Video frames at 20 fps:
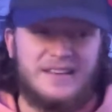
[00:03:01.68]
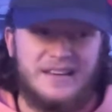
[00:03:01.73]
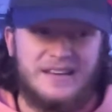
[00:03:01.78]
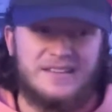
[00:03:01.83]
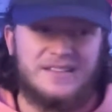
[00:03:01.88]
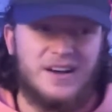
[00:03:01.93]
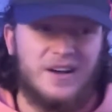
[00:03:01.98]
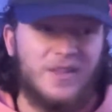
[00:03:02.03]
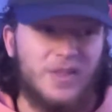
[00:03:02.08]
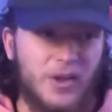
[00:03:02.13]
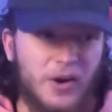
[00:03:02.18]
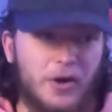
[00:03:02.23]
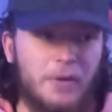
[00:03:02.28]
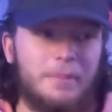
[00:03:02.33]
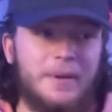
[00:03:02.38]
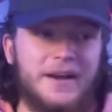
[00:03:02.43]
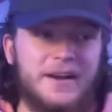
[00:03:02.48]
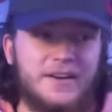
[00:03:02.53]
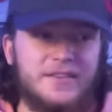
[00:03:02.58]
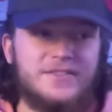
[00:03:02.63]
is a little
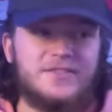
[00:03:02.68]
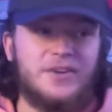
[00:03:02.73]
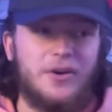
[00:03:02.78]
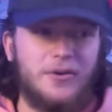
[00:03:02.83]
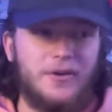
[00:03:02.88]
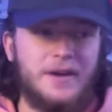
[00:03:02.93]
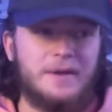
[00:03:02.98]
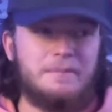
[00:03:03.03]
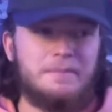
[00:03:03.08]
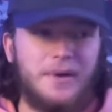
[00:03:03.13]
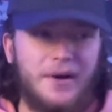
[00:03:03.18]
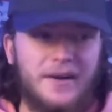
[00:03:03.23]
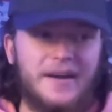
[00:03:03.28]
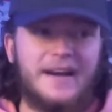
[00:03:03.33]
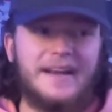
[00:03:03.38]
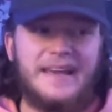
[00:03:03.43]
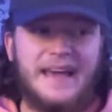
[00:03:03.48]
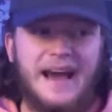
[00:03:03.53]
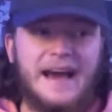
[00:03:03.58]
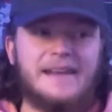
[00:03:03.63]
bit concerning, but
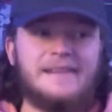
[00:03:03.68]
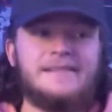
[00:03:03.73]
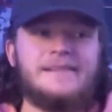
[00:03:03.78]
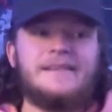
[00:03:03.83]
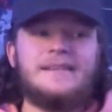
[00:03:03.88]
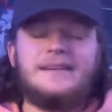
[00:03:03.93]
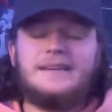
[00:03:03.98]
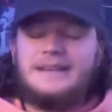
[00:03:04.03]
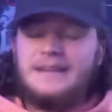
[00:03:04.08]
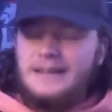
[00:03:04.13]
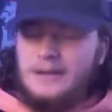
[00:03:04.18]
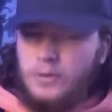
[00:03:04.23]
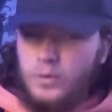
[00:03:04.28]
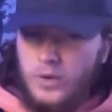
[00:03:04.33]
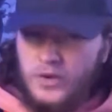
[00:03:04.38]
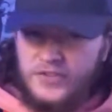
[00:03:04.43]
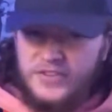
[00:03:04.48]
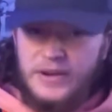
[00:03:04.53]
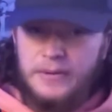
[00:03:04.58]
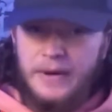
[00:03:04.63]
again,
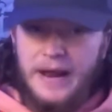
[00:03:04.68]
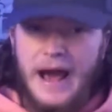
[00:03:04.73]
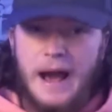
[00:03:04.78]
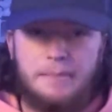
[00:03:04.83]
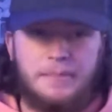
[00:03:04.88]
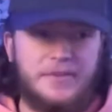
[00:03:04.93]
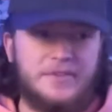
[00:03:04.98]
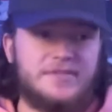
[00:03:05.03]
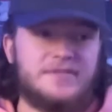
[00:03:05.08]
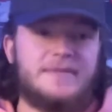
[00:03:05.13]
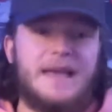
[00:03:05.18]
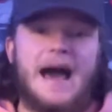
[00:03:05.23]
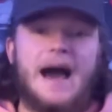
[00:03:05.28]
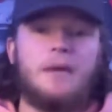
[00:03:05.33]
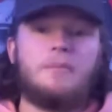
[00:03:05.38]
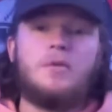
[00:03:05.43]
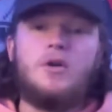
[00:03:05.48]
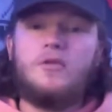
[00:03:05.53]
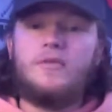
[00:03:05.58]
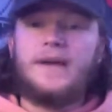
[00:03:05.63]
we'll see what happens. Now,
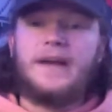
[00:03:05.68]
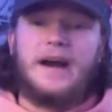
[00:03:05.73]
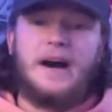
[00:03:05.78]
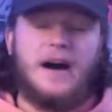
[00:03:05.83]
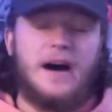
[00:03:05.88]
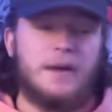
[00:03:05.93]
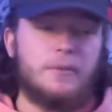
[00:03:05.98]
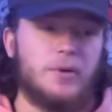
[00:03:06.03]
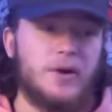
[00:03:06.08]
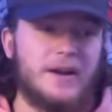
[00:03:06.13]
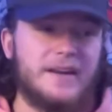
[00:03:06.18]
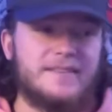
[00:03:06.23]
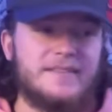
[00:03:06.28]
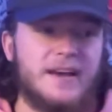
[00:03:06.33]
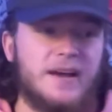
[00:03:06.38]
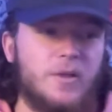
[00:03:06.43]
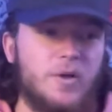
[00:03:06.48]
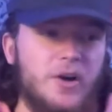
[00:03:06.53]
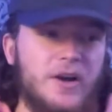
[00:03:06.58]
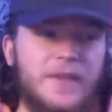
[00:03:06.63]
moving on, we're going to
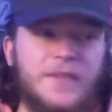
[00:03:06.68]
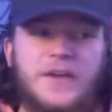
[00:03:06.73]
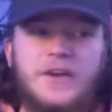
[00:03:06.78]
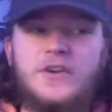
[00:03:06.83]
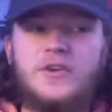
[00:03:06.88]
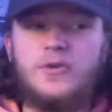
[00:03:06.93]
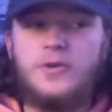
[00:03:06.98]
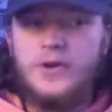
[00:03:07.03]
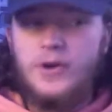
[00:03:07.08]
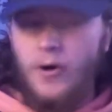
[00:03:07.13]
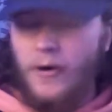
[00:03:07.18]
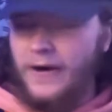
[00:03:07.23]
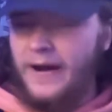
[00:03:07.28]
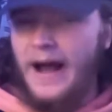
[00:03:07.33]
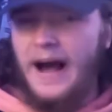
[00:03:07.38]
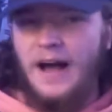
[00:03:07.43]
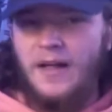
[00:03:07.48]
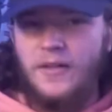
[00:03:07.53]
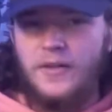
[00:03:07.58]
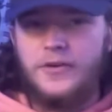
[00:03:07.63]
take a look at the New York
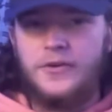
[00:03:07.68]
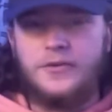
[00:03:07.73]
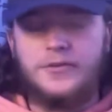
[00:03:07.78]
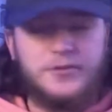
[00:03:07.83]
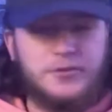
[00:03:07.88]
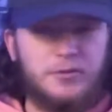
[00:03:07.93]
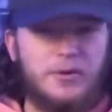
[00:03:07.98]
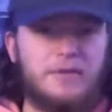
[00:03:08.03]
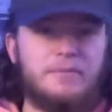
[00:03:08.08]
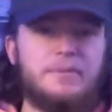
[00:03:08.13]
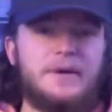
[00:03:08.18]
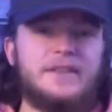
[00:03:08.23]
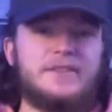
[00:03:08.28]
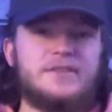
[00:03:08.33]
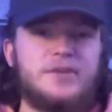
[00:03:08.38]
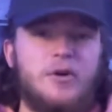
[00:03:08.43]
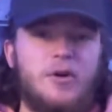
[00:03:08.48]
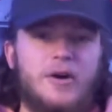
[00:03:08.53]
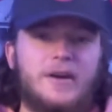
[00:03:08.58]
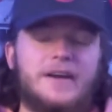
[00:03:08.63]
Islanders, who have been
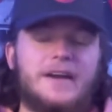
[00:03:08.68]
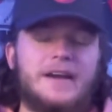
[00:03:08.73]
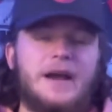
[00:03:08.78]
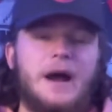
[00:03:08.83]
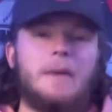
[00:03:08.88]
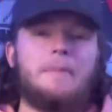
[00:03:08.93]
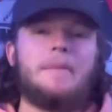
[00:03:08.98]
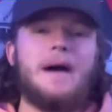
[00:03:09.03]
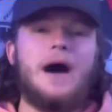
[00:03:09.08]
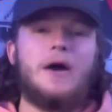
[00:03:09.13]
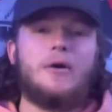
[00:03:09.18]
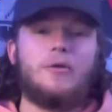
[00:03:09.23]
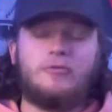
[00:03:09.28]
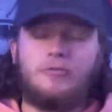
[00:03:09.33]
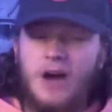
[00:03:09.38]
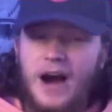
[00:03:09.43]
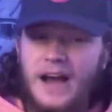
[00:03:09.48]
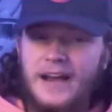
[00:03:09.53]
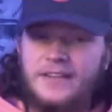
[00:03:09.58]
talking about Ryan